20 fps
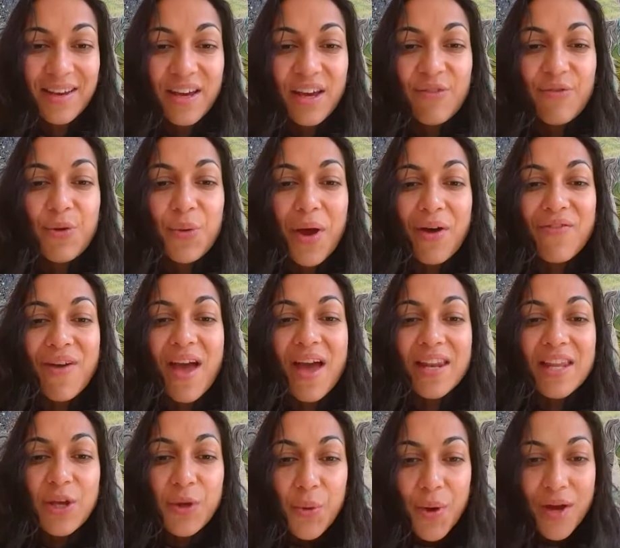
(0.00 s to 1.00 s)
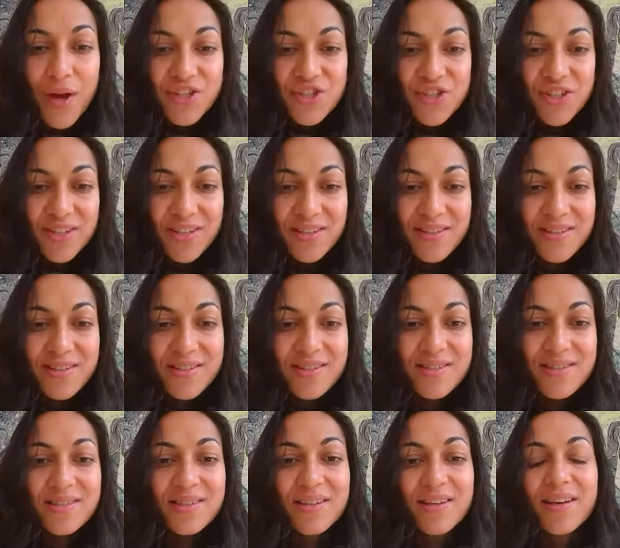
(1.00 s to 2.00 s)
If you have any
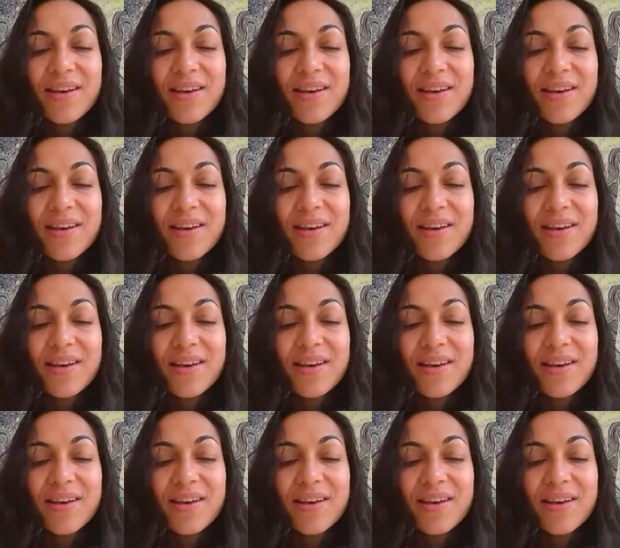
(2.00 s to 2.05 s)
questions,